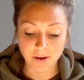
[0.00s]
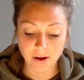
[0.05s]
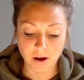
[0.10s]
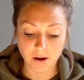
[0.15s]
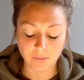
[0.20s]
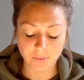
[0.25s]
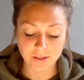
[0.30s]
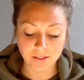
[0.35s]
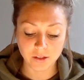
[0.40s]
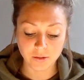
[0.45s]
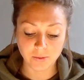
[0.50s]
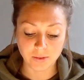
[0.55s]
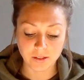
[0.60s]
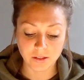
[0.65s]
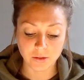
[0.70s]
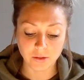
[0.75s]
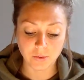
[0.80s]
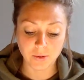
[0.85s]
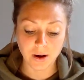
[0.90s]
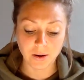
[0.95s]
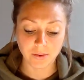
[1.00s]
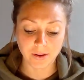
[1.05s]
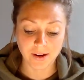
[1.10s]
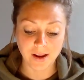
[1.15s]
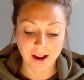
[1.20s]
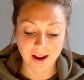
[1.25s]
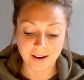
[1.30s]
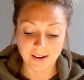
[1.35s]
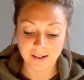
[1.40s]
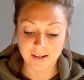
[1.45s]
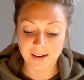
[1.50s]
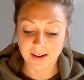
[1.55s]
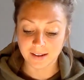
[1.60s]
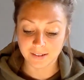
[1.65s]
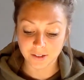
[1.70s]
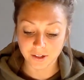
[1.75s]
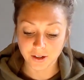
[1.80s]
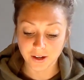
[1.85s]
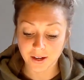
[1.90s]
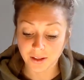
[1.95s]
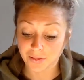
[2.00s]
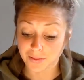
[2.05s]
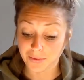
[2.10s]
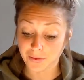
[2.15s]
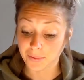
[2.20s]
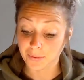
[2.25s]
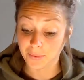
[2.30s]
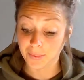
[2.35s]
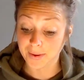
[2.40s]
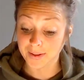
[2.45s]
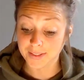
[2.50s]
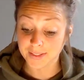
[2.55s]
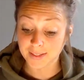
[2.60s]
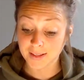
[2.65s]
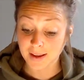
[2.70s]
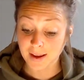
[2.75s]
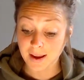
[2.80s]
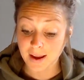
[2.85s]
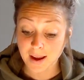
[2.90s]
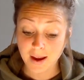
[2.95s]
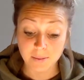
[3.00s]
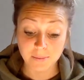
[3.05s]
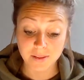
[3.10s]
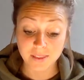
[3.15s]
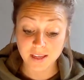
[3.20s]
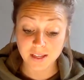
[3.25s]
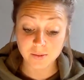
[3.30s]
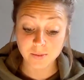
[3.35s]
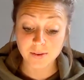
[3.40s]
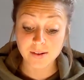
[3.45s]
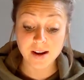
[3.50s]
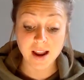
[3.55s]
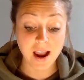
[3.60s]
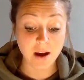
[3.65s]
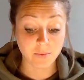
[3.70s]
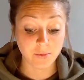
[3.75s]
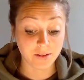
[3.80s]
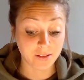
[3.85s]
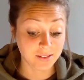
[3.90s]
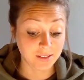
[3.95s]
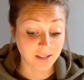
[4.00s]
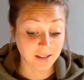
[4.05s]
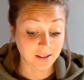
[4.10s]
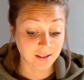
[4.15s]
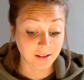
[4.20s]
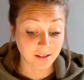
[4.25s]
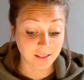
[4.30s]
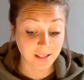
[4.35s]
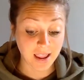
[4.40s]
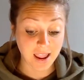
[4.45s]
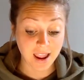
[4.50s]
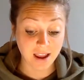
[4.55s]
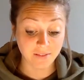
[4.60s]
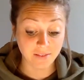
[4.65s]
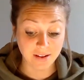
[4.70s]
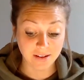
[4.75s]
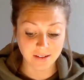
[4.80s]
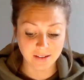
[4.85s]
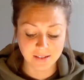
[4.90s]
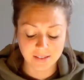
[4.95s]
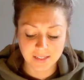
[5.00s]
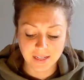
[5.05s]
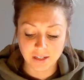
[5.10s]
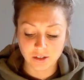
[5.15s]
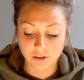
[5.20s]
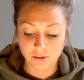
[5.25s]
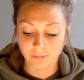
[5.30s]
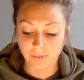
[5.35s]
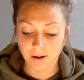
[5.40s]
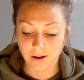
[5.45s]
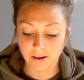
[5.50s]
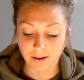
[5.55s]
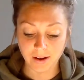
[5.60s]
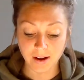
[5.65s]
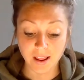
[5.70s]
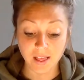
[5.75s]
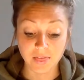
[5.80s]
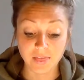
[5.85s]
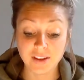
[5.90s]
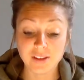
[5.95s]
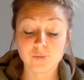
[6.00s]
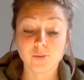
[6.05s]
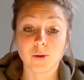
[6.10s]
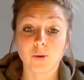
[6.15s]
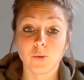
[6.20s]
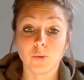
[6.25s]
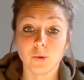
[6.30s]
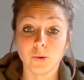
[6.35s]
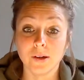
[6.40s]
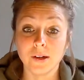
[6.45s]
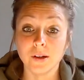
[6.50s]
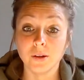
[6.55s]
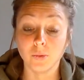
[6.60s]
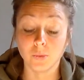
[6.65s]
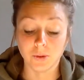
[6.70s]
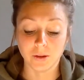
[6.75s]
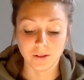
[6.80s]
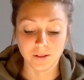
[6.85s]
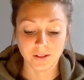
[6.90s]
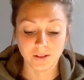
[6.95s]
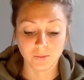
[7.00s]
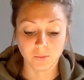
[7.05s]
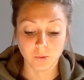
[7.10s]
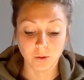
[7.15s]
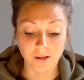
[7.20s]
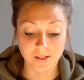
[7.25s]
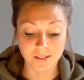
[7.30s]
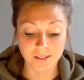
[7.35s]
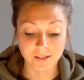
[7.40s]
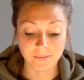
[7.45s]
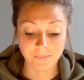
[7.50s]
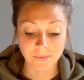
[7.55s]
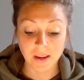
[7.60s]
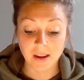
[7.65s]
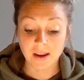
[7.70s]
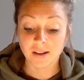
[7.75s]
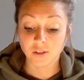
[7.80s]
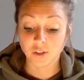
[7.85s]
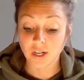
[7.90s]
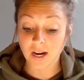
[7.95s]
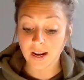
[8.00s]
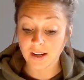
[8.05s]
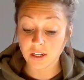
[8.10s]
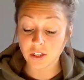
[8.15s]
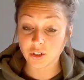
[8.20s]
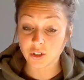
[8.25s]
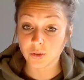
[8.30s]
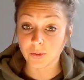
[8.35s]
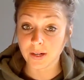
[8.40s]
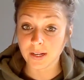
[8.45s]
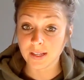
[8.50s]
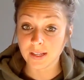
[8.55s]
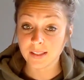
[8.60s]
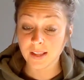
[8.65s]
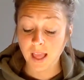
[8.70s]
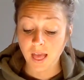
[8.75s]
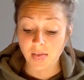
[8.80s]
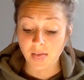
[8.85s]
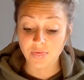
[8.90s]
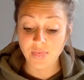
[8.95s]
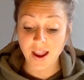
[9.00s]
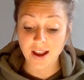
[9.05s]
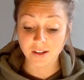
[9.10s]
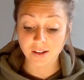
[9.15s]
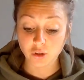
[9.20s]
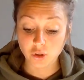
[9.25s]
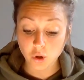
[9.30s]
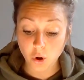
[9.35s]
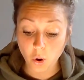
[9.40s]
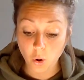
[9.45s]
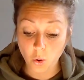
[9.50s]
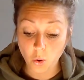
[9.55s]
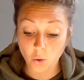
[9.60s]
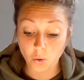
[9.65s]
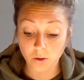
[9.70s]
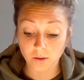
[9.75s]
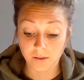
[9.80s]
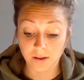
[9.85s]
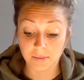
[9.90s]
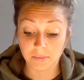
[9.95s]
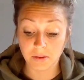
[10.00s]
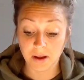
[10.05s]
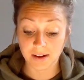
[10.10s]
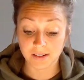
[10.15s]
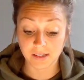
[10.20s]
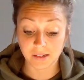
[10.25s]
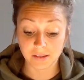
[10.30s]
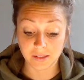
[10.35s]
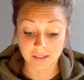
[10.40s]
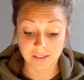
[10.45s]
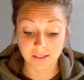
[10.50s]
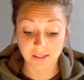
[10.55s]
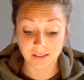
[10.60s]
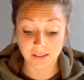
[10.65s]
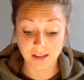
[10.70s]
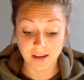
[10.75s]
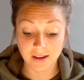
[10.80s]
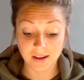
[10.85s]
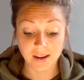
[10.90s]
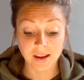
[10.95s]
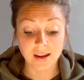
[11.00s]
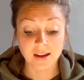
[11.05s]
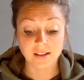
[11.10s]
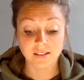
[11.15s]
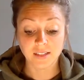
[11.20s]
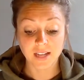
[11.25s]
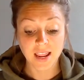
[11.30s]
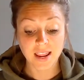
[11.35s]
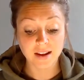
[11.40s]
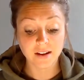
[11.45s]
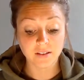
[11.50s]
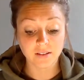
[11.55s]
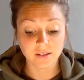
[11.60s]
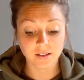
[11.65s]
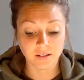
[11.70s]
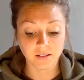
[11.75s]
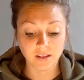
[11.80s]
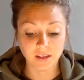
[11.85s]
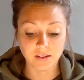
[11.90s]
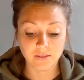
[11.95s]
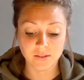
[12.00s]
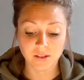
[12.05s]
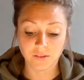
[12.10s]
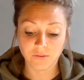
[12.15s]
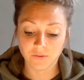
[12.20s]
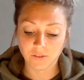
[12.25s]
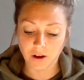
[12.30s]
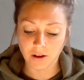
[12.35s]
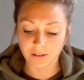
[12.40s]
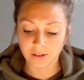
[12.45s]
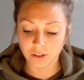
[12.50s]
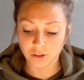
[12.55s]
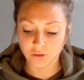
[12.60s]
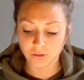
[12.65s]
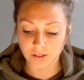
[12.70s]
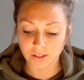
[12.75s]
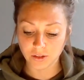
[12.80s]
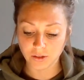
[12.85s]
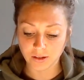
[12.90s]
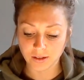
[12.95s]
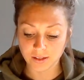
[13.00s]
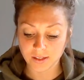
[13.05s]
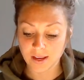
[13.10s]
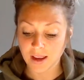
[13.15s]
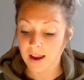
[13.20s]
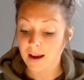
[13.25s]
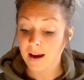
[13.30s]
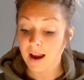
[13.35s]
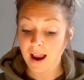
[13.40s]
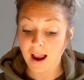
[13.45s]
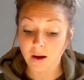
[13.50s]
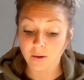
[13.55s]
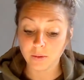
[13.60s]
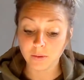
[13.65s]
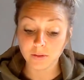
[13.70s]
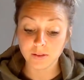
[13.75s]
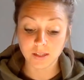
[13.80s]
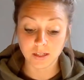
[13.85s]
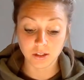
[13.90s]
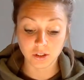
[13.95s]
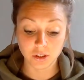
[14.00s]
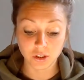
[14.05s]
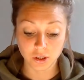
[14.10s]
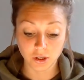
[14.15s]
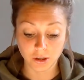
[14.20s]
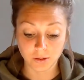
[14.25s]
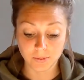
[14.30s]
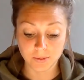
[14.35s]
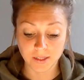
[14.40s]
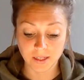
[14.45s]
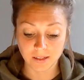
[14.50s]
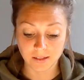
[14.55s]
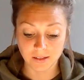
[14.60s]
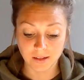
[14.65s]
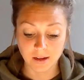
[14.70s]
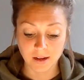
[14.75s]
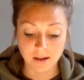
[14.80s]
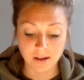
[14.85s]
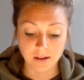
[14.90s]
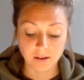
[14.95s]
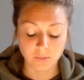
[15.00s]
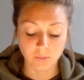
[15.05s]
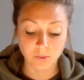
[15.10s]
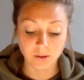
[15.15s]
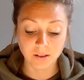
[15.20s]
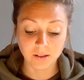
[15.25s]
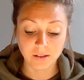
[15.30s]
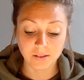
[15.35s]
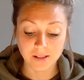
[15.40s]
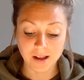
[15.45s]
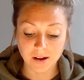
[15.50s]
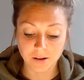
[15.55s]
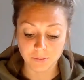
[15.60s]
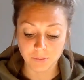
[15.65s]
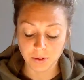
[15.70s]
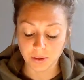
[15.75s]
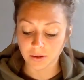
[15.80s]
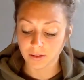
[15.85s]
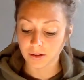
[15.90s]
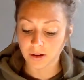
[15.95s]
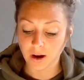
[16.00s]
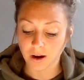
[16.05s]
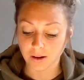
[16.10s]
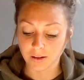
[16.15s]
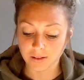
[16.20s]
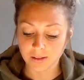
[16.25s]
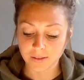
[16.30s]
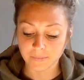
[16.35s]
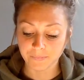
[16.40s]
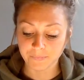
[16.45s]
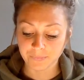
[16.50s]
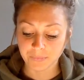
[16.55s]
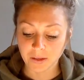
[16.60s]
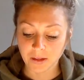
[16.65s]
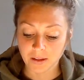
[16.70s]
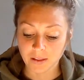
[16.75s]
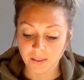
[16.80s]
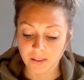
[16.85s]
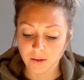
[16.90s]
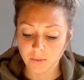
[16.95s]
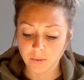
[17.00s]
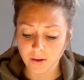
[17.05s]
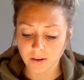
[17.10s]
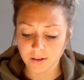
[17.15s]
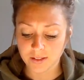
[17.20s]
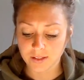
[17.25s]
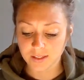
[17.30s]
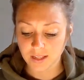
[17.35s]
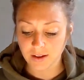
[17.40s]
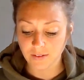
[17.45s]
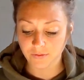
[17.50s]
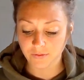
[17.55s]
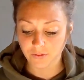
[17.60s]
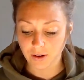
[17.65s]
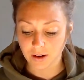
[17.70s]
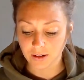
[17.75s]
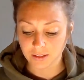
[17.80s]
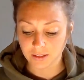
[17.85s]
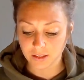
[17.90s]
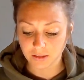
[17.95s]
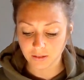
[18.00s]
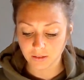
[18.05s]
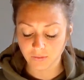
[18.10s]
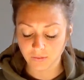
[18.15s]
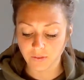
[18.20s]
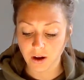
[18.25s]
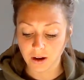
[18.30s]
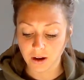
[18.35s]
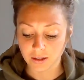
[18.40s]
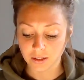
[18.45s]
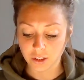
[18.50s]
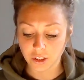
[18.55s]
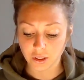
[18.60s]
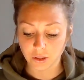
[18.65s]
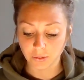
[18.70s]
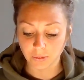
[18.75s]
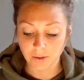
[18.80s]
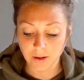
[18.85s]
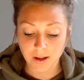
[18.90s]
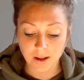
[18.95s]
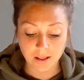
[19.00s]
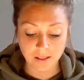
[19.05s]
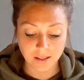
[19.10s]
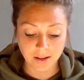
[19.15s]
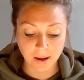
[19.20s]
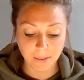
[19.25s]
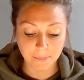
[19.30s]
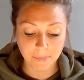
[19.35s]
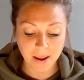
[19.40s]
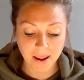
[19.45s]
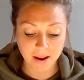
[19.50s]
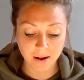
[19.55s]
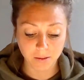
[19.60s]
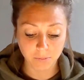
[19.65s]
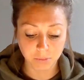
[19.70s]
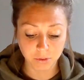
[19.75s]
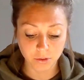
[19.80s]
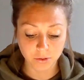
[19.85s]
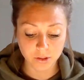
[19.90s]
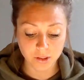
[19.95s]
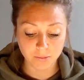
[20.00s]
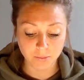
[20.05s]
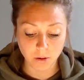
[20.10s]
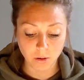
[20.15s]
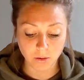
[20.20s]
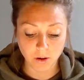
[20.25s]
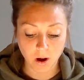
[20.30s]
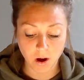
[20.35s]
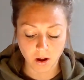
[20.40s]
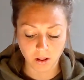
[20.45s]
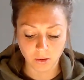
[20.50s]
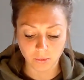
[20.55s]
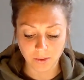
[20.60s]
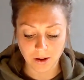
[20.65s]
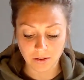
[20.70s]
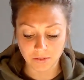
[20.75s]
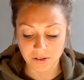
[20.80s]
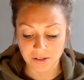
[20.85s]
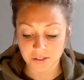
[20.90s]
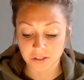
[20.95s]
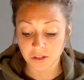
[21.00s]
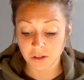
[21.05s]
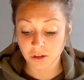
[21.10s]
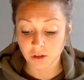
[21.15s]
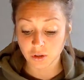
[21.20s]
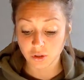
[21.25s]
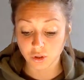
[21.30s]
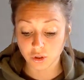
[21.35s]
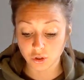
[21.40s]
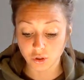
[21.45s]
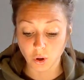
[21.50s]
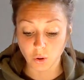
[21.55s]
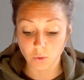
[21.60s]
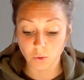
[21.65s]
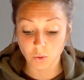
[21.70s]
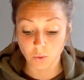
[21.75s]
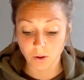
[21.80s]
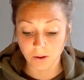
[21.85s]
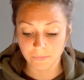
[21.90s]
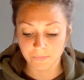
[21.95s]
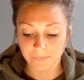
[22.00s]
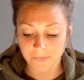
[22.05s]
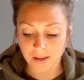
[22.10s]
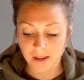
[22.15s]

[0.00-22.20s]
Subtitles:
we all went to a 2-hour guided nature hike through the woods. But these were not woods like they have in Central Park. These were real woods. Giant trees that totally blocked out the sunlight, tangles of leaves and fallen tree trunks, howls and chirps and really loud bird calls. There were a slight fog too, like a pale blue smoke all around us. So cool.